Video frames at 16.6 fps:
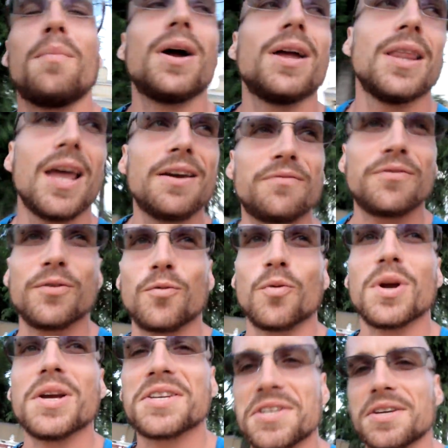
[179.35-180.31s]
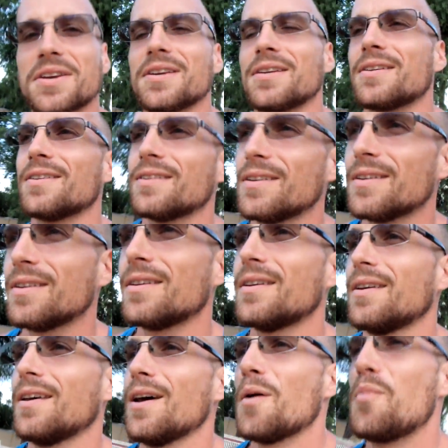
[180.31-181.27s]
life at risk.
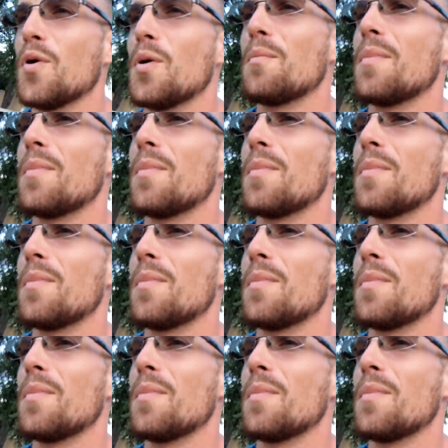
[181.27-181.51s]
I put